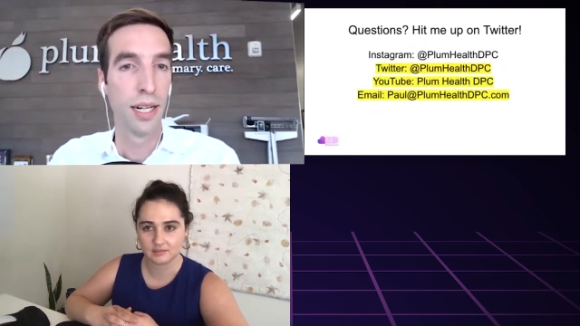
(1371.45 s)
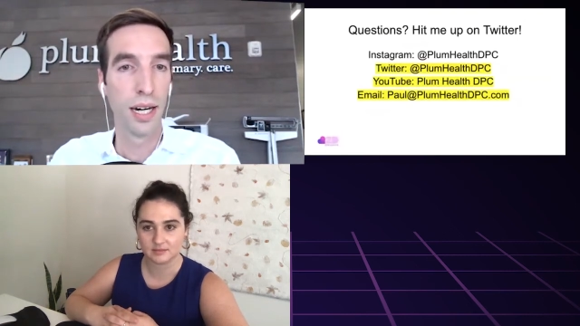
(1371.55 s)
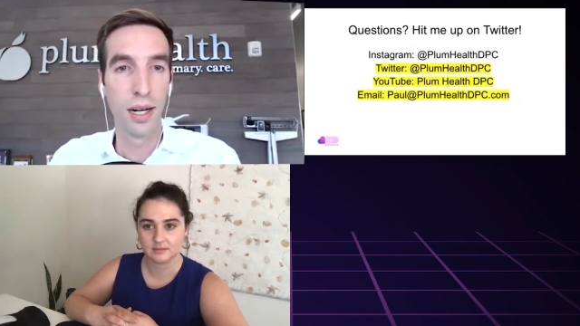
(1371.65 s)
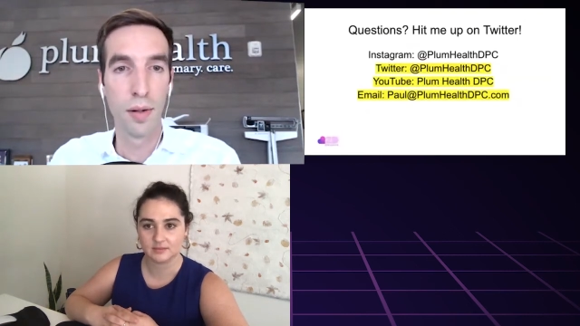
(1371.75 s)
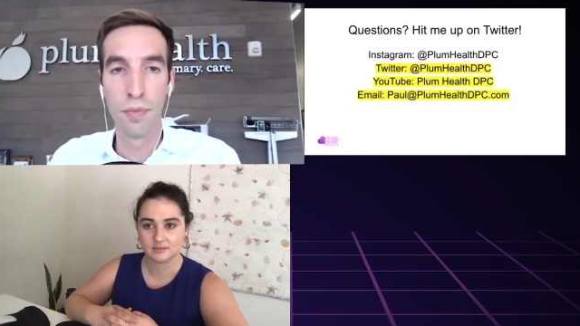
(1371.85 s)

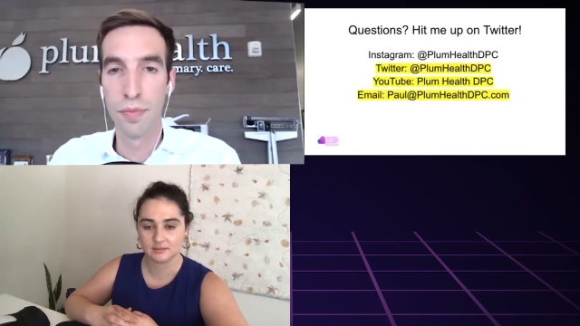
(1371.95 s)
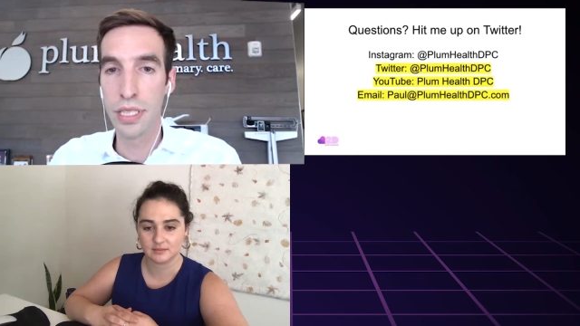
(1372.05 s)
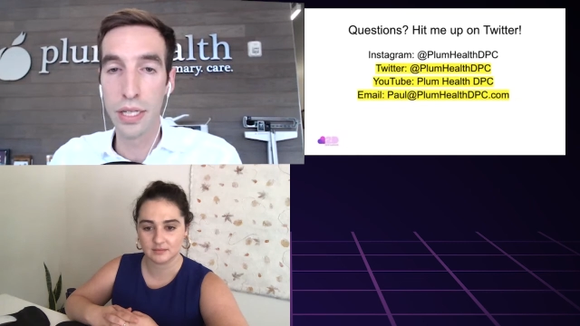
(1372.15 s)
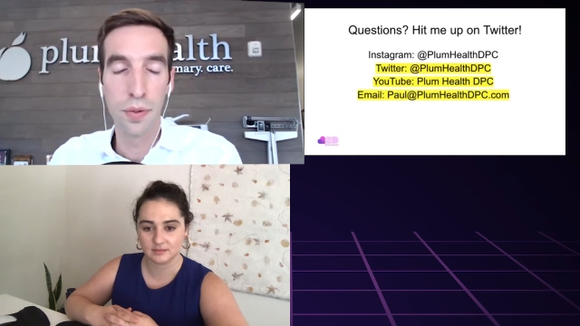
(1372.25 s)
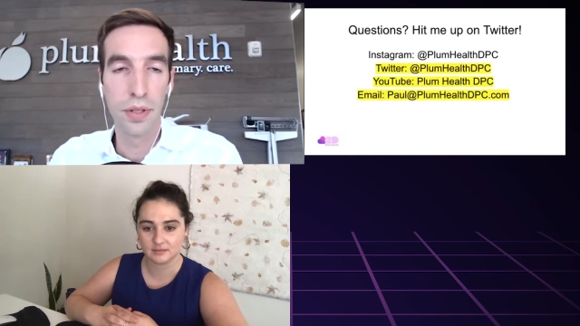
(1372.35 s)
Speaker 1: Um,
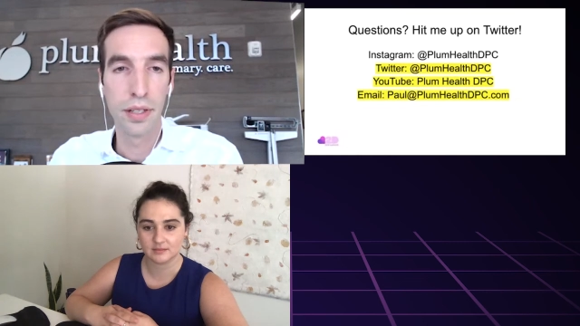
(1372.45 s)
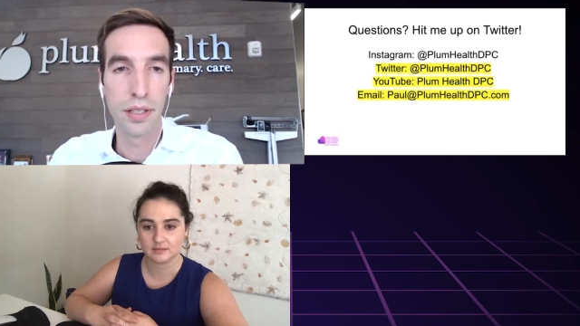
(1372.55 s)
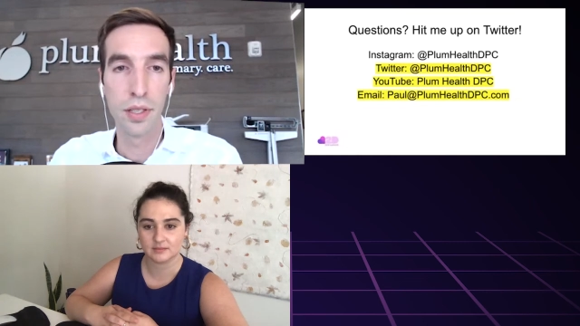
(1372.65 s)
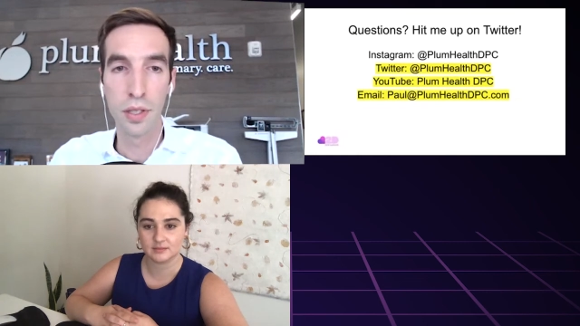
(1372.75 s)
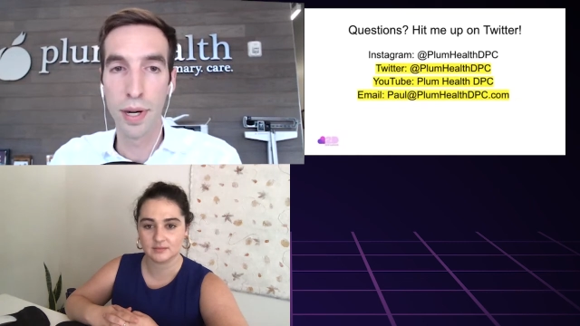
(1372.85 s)
you know,
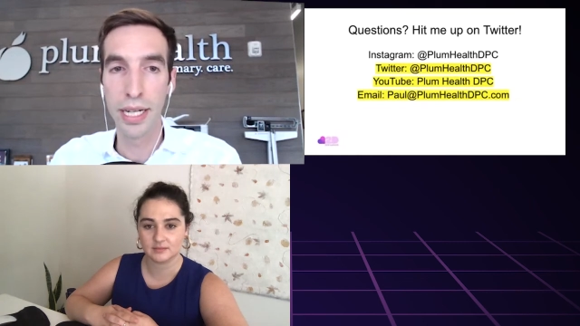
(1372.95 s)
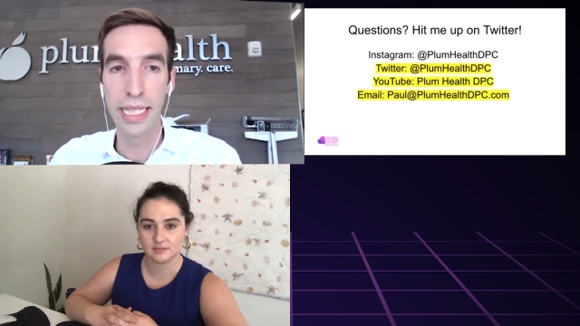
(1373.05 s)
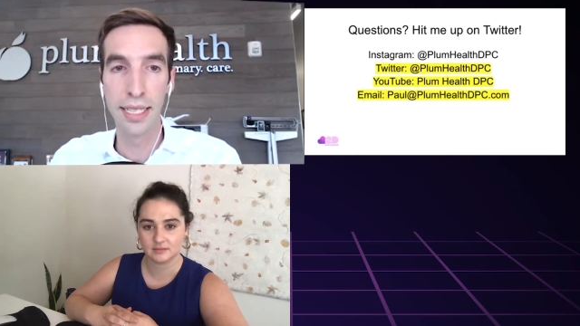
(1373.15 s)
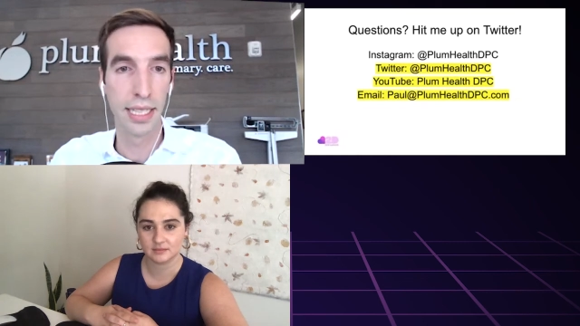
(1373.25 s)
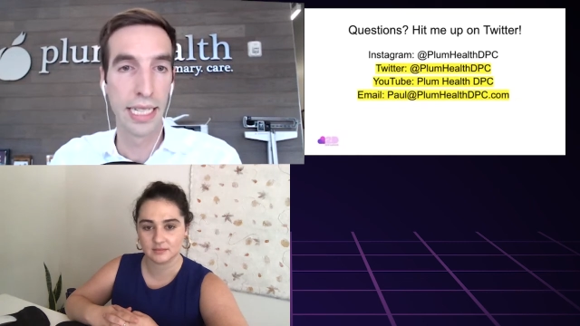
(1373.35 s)
you might
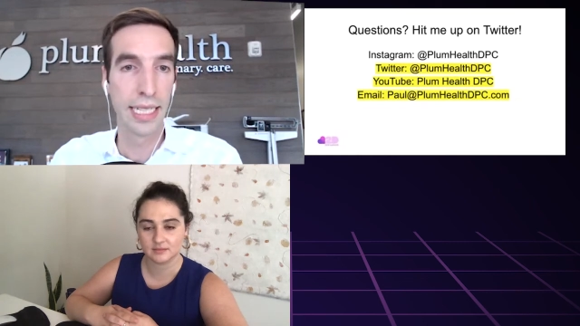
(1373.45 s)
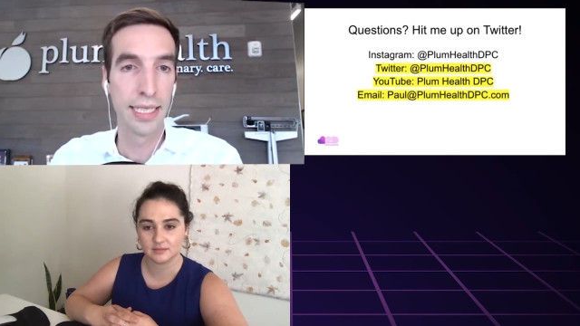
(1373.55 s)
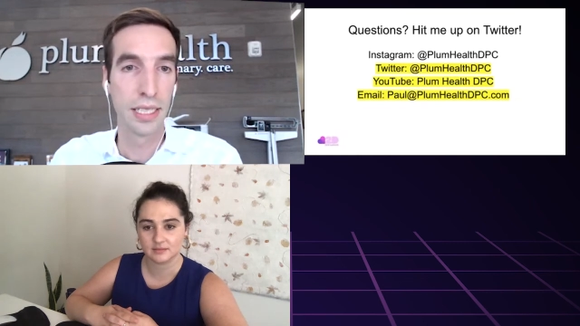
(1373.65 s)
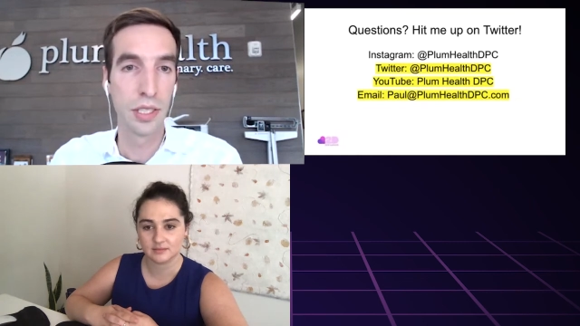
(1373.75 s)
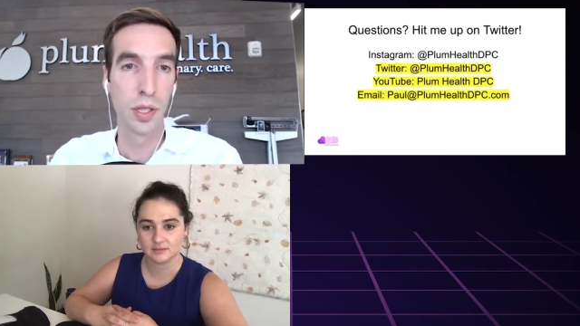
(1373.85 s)
need to lean
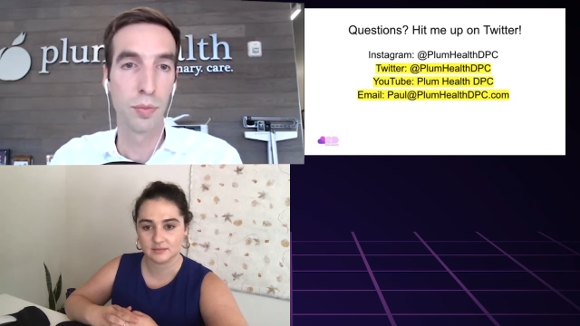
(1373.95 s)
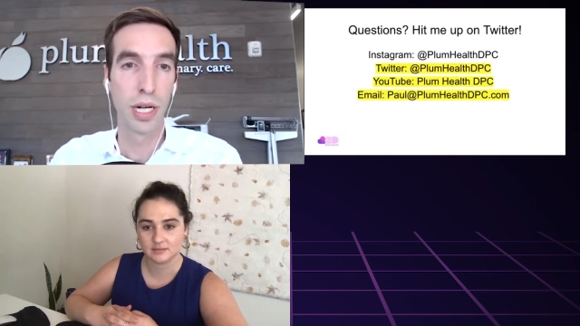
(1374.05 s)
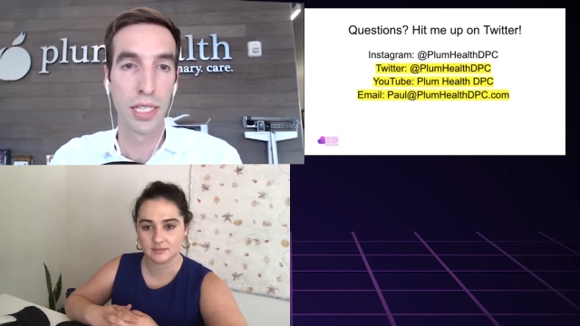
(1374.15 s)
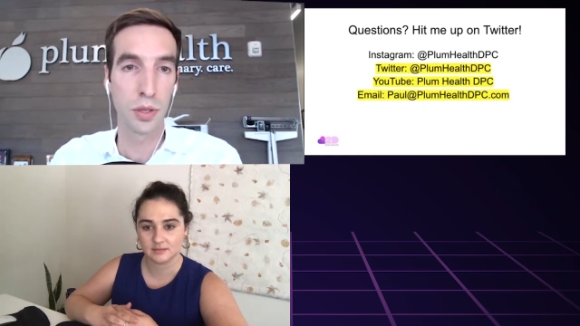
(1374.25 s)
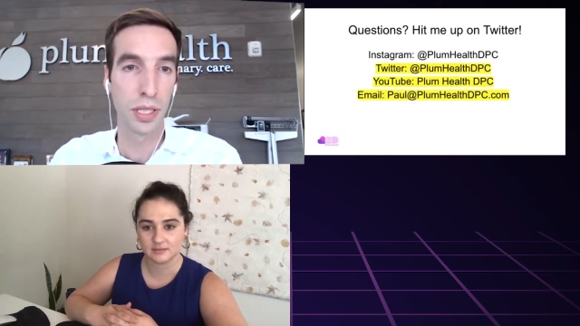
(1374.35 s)
into doing
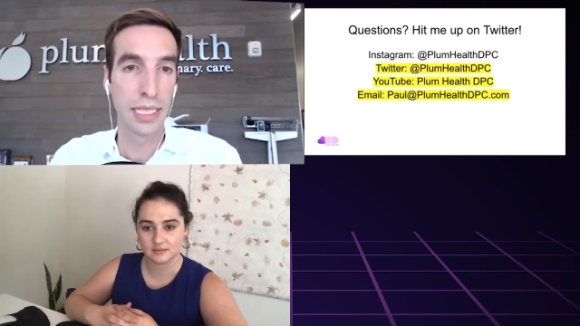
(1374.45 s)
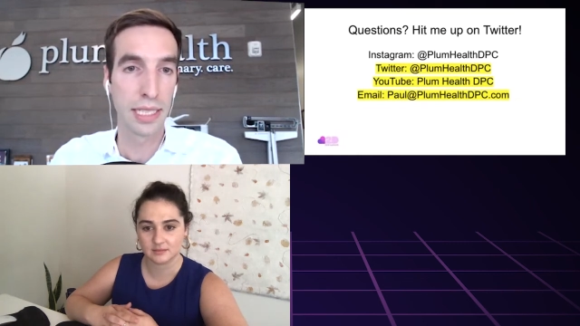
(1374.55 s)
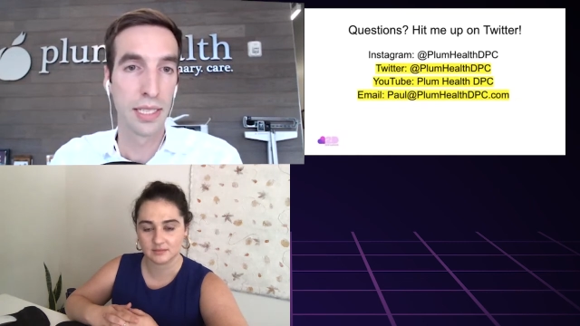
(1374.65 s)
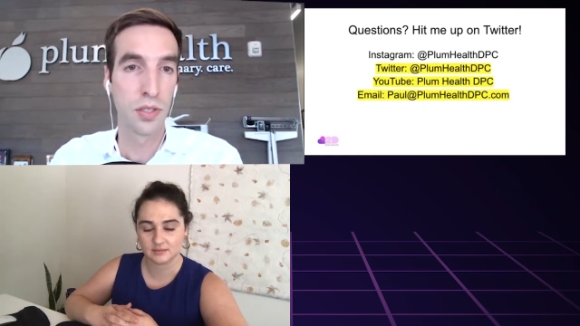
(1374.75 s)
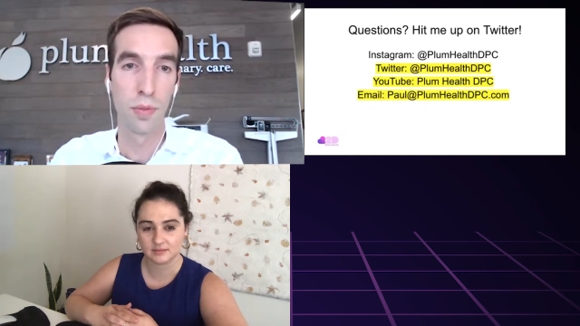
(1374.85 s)
press
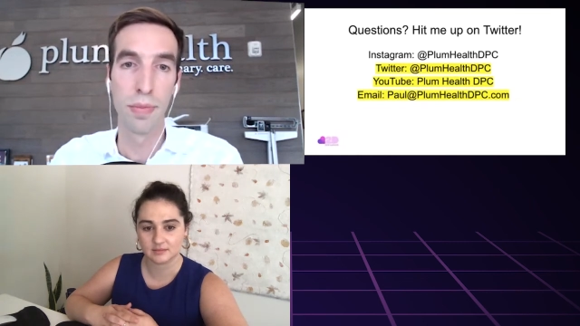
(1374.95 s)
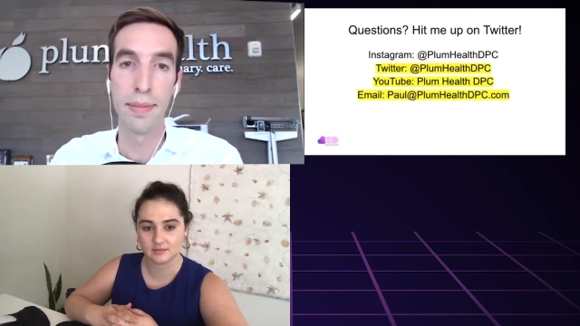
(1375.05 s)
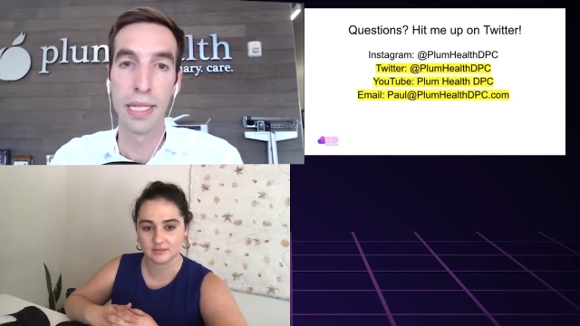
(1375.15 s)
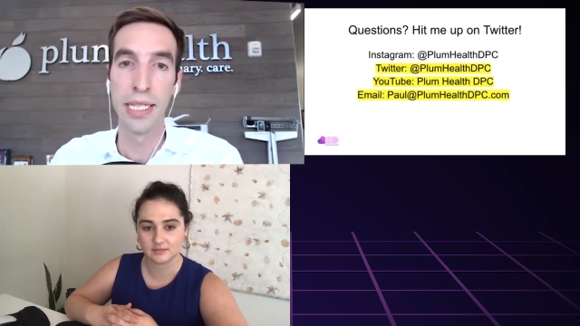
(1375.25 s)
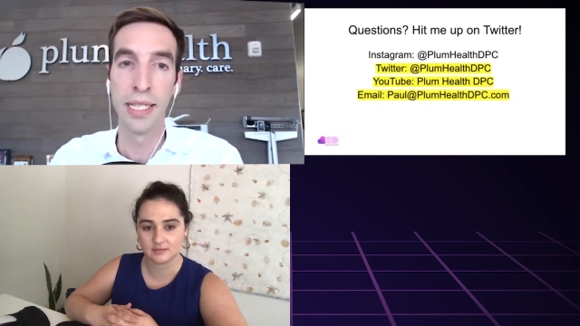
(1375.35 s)
releases or
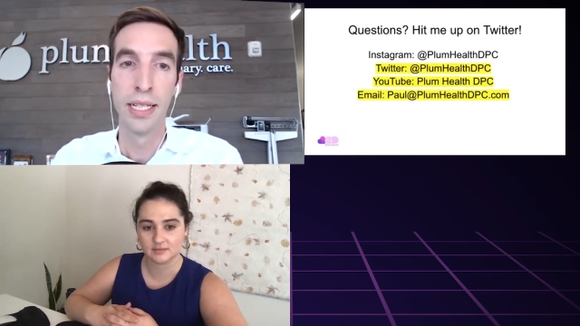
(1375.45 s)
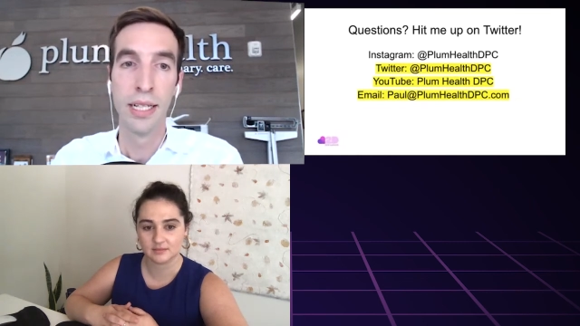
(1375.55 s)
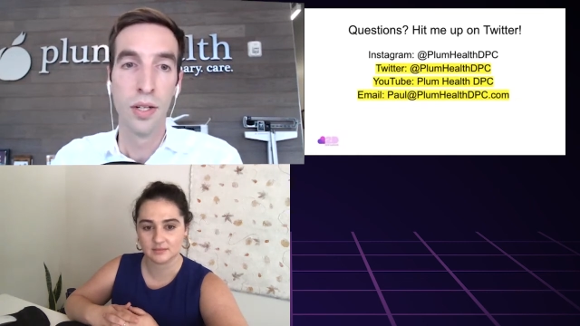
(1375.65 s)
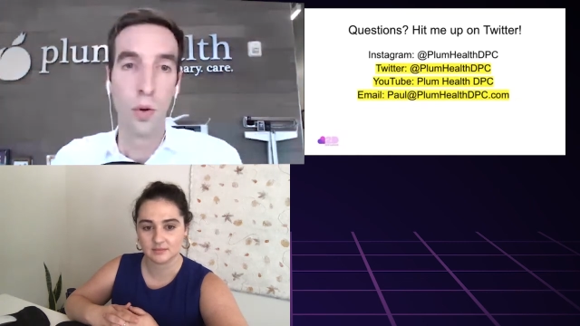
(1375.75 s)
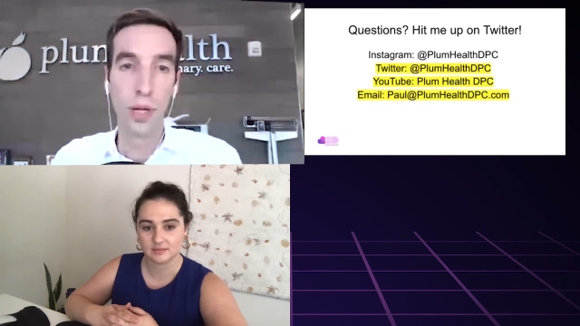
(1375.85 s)
maybe
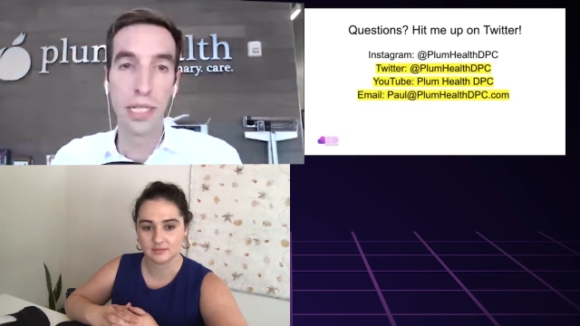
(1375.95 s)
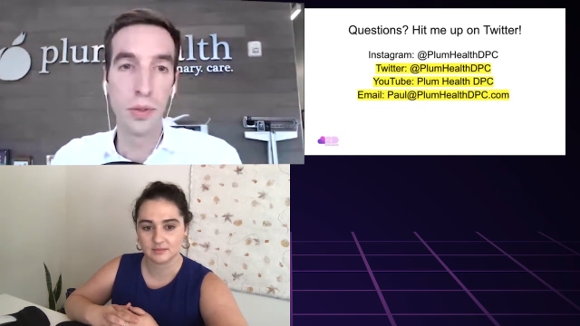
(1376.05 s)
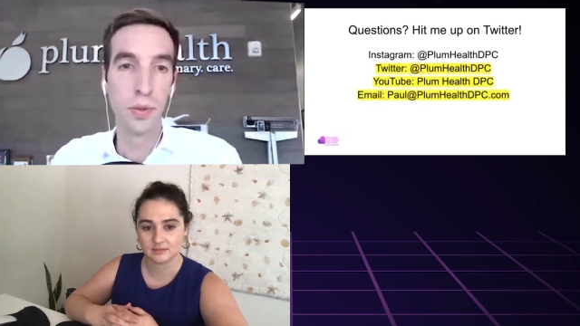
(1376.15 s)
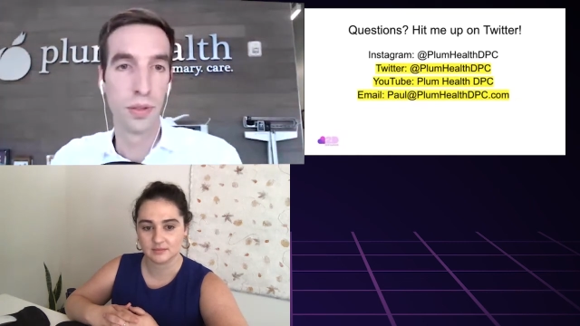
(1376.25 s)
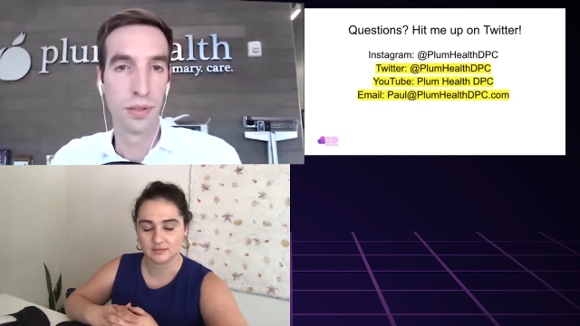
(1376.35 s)
when
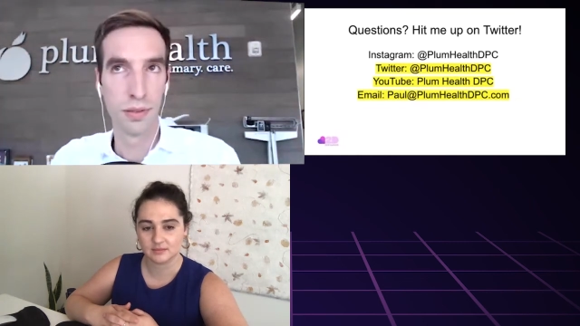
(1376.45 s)
you